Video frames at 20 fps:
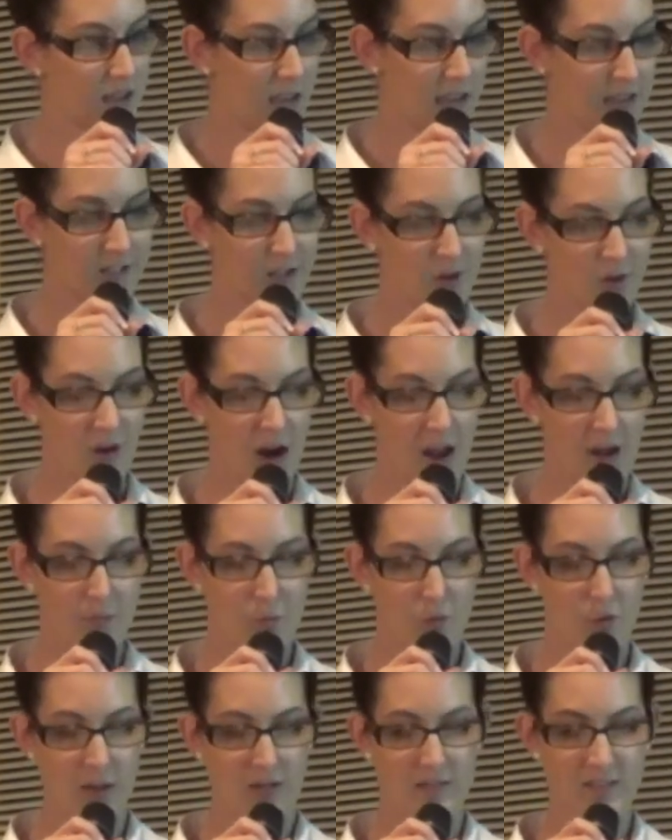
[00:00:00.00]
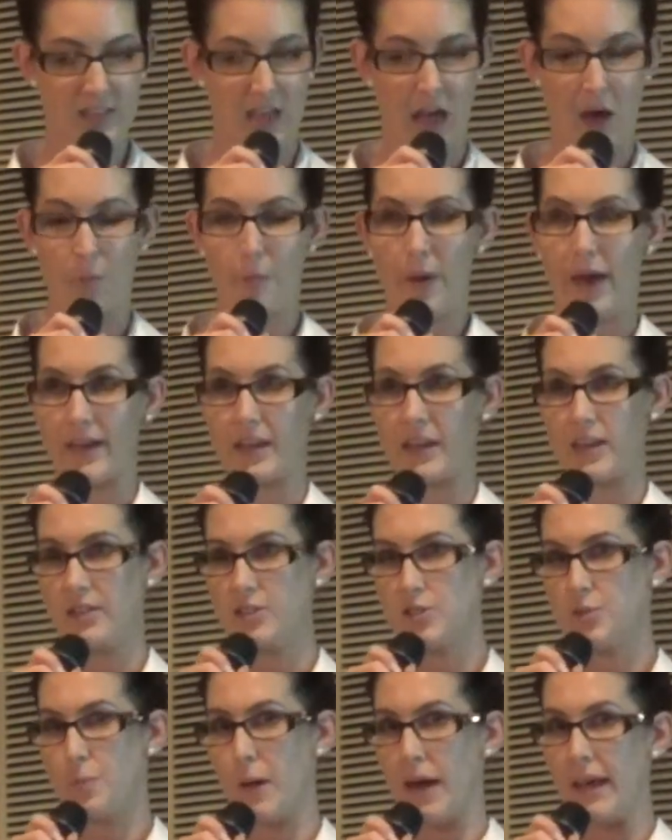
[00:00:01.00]
is a great point of sale
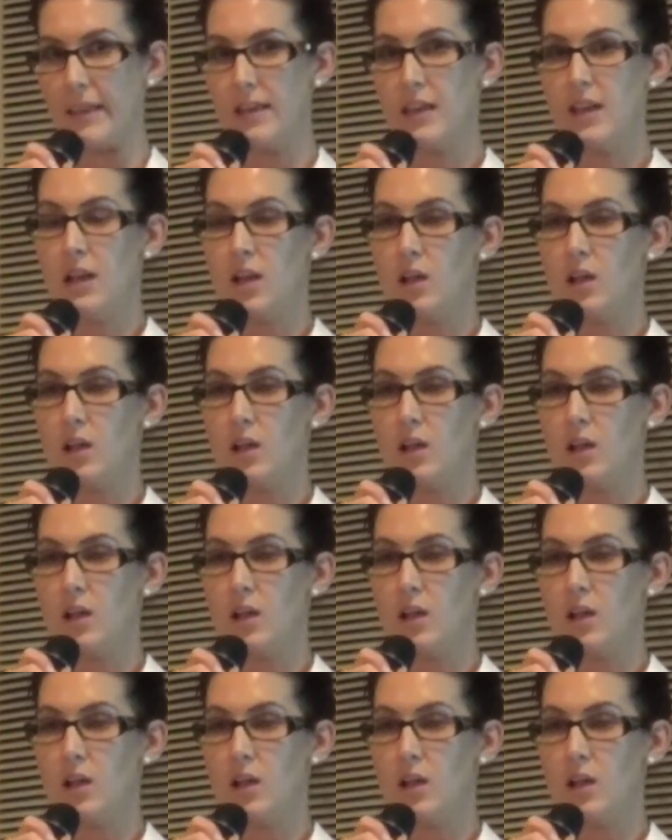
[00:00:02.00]
package, but